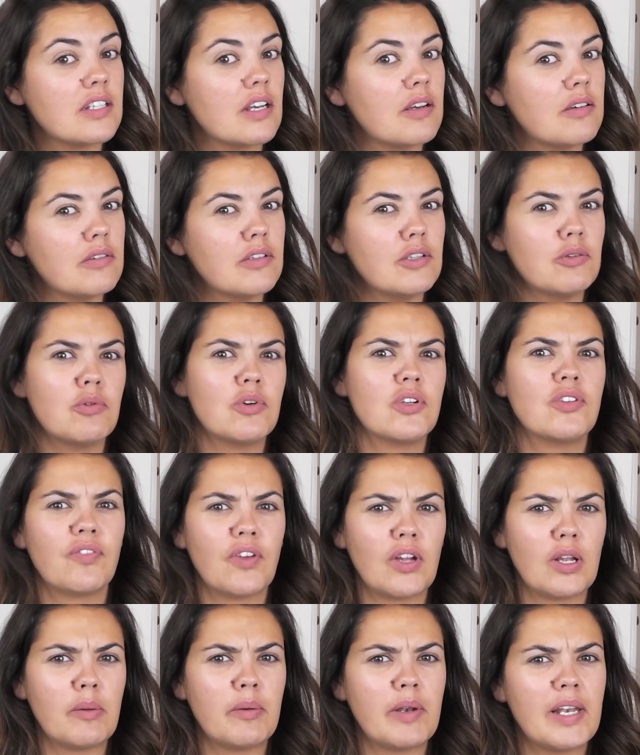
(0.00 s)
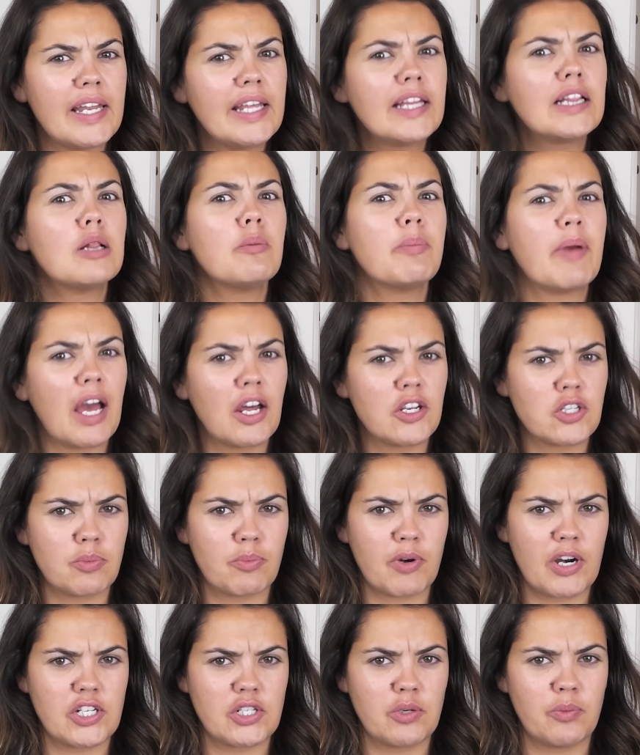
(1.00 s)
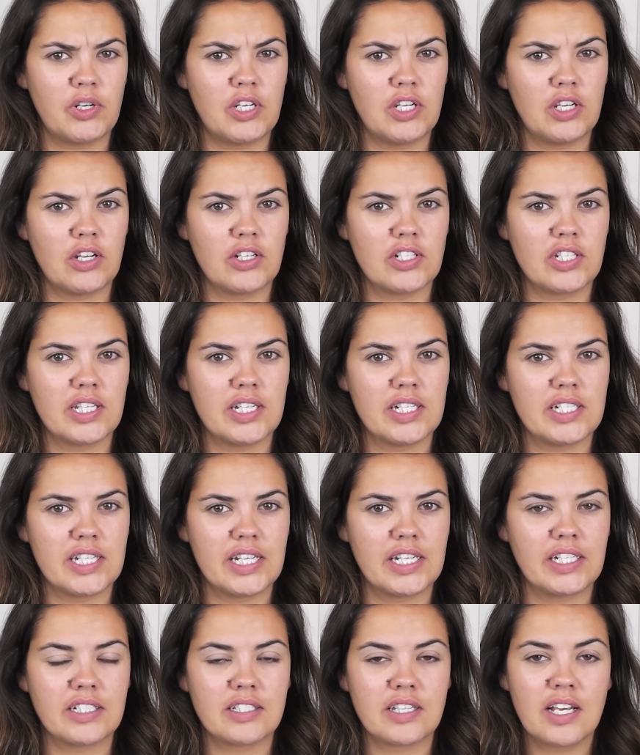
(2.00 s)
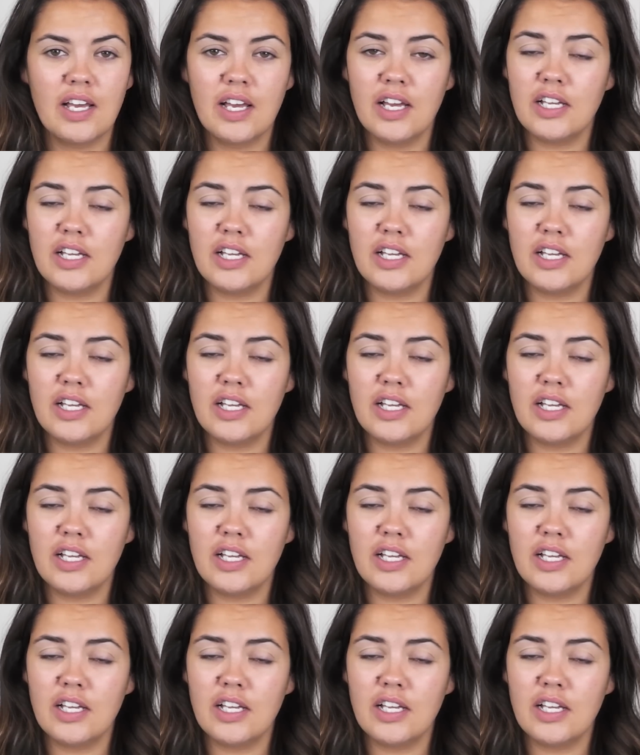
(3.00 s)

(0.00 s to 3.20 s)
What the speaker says: so you always feel a little bit under pressure when you go to these things,